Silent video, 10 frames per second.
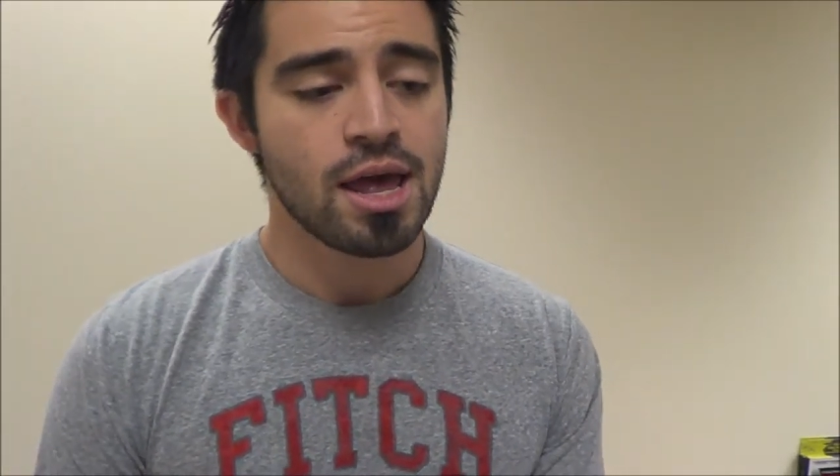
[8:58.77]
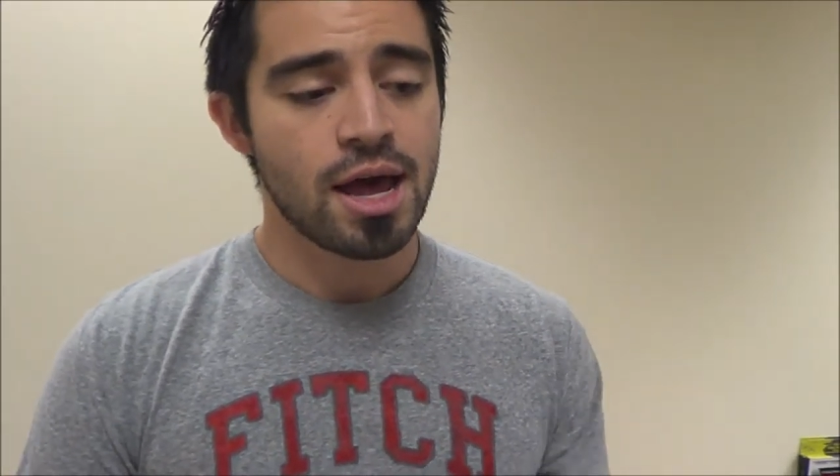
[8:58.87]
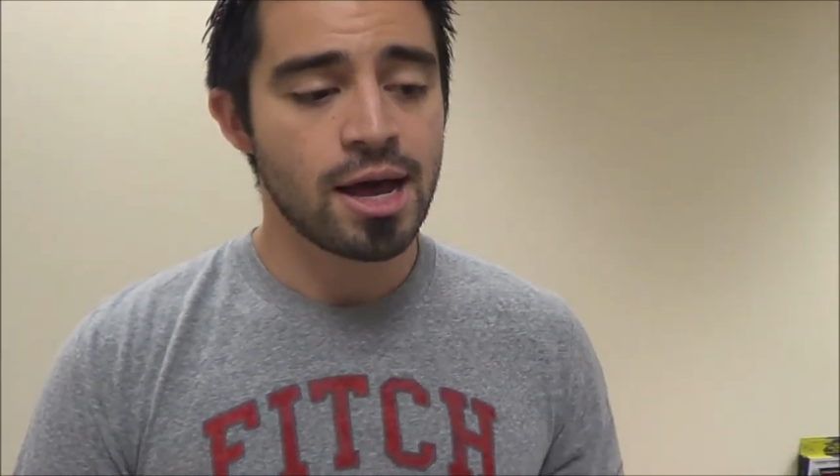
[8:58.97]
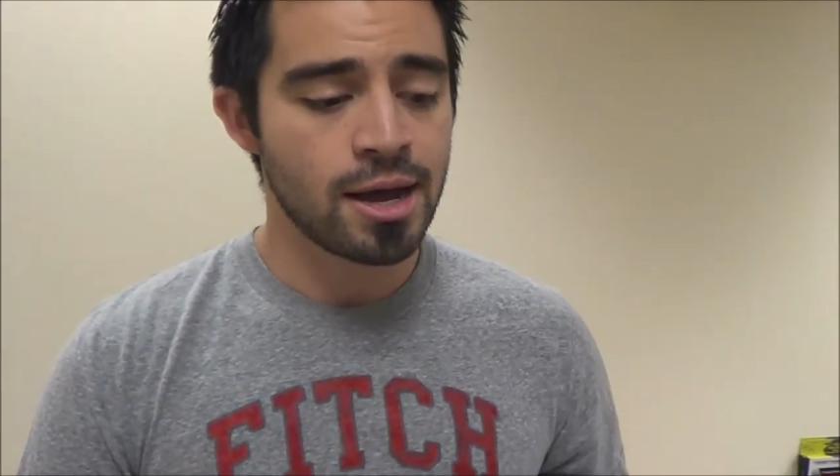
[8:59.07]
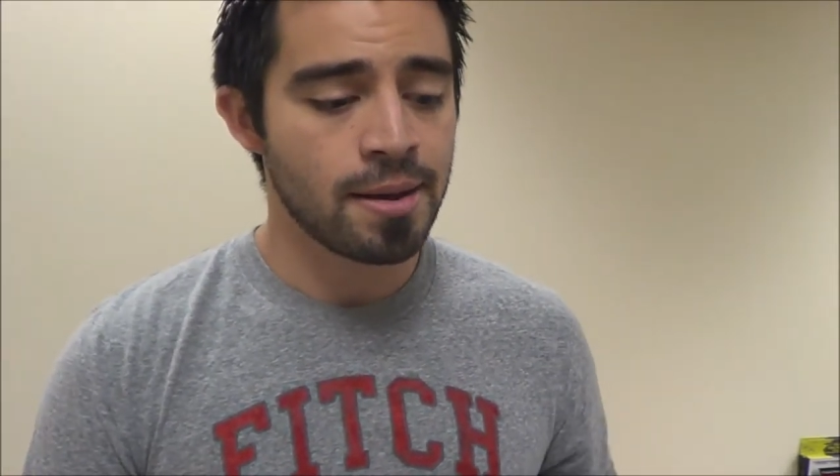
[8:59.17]

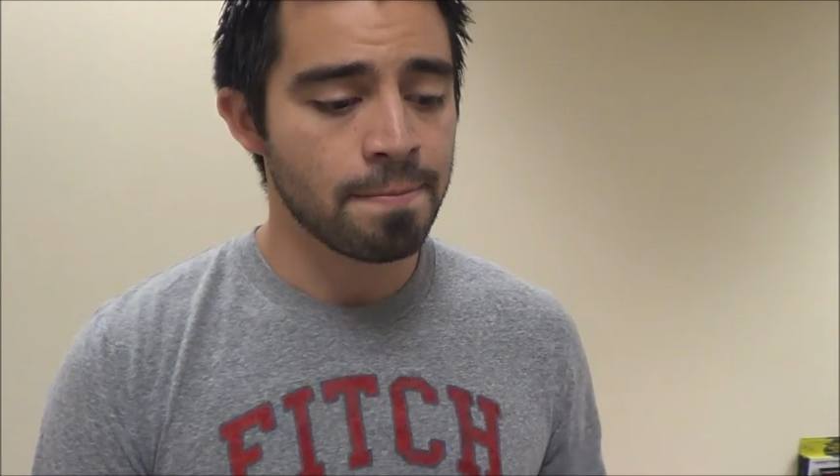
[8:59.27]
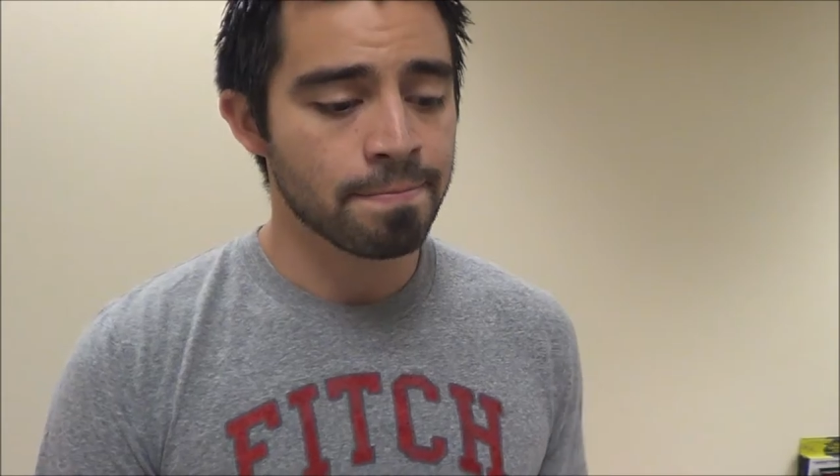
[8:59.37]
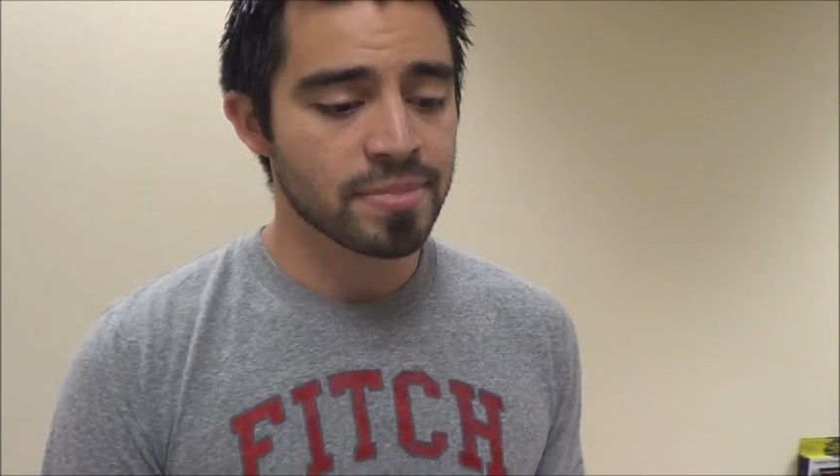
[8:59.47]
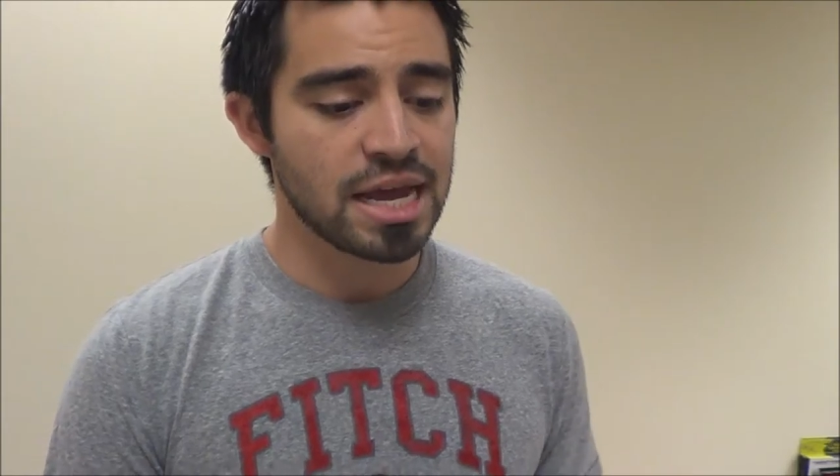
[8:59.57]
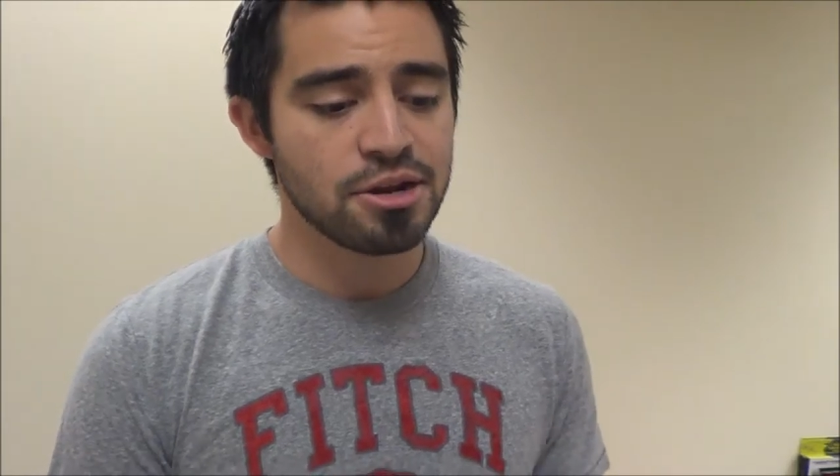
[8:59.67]

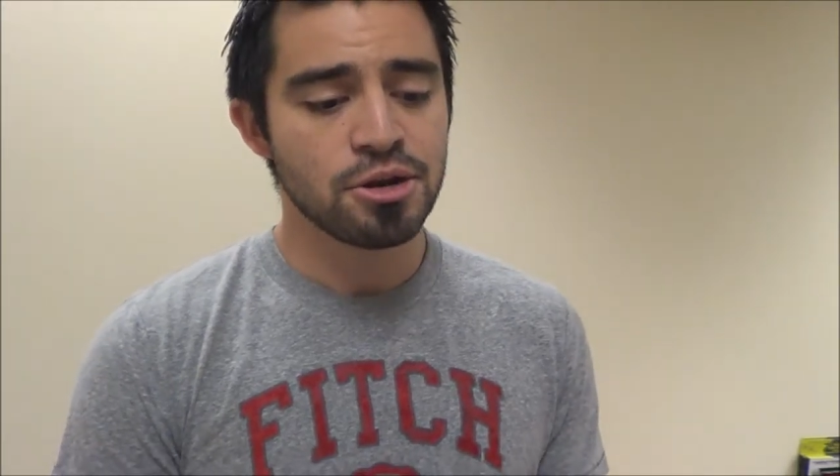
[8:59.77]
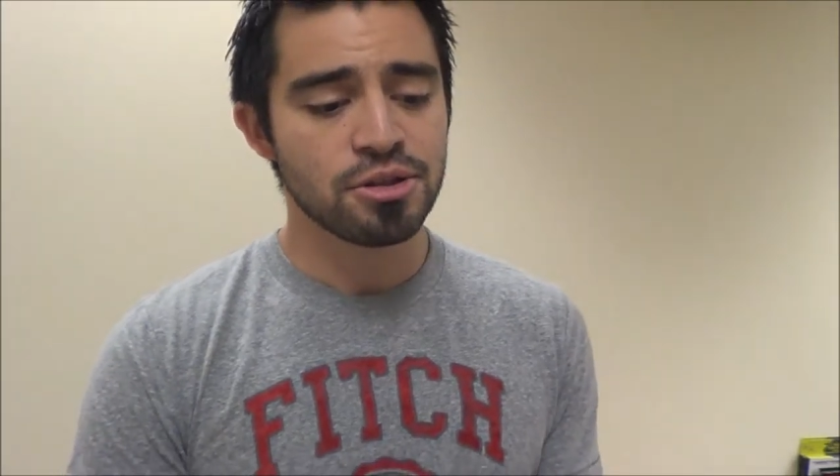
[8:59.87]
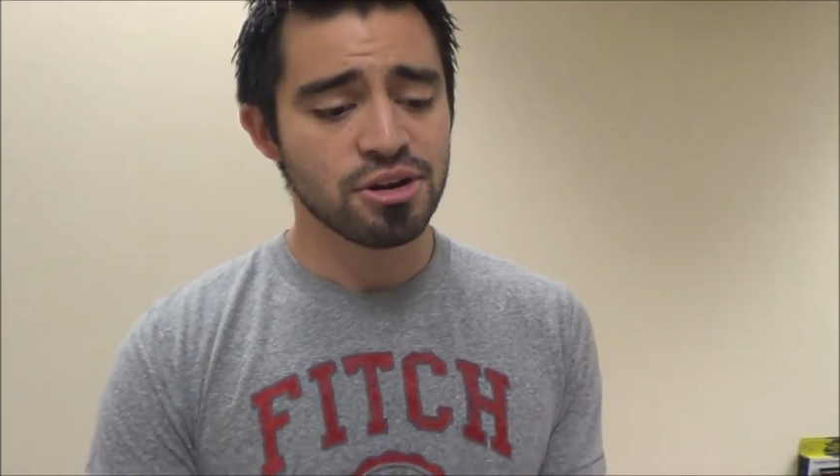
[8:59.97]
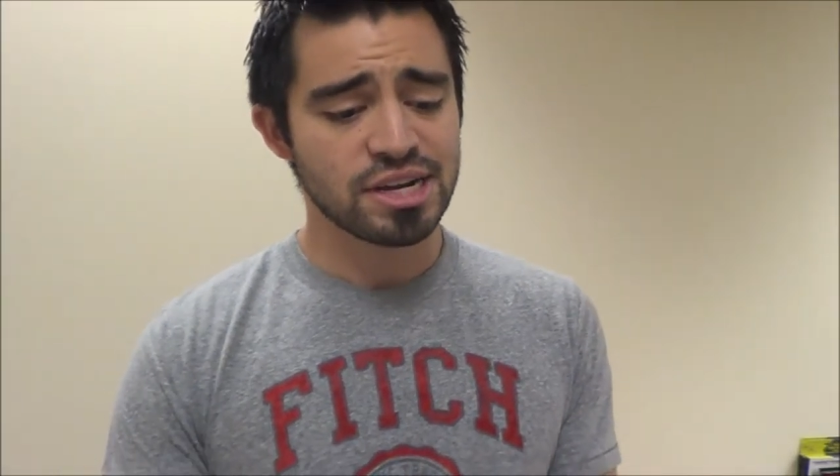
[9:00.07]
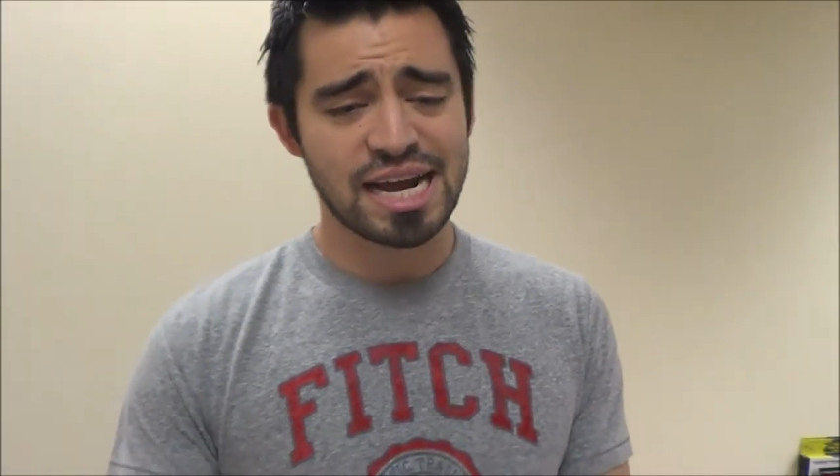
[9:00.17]
And, you know,
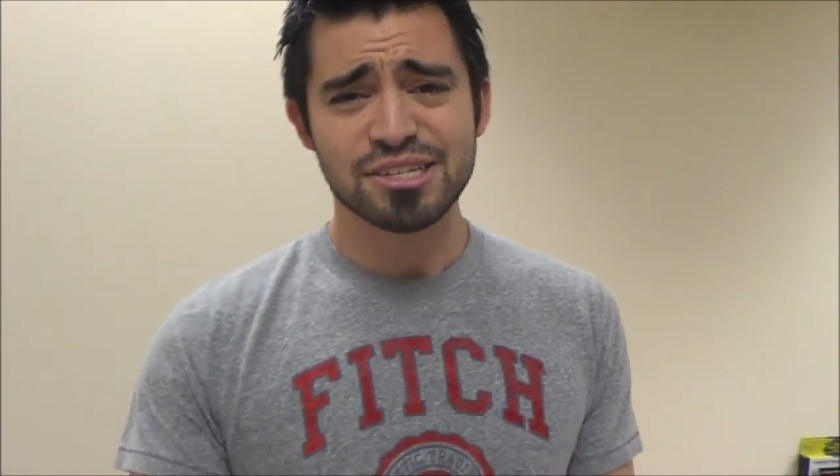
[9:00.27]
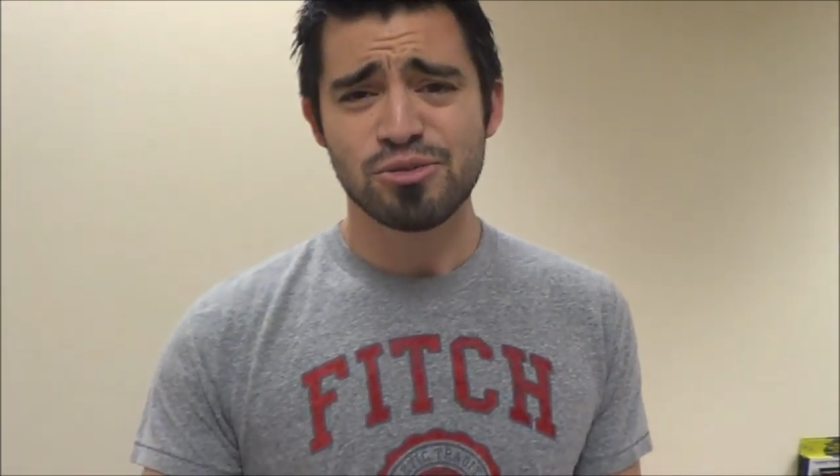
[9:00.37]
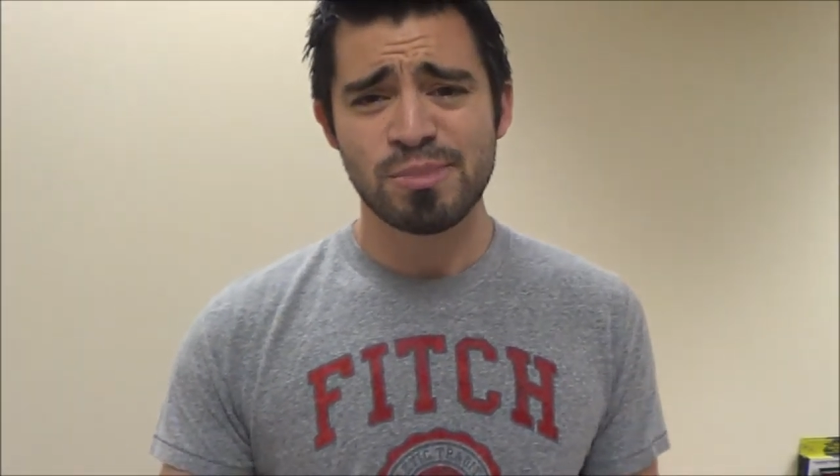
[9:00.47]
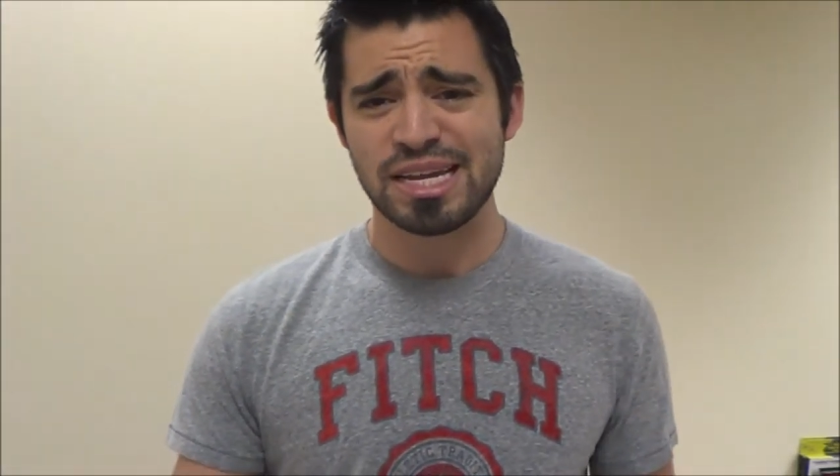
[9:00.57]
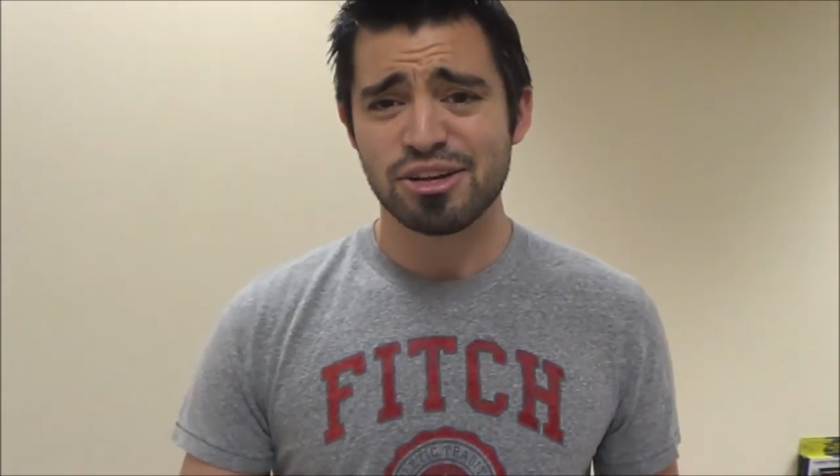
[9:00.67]
there are guys
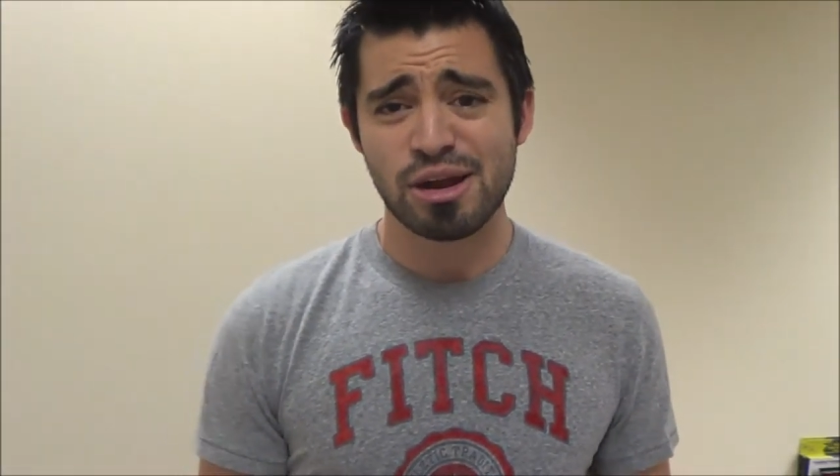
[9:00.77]
who made their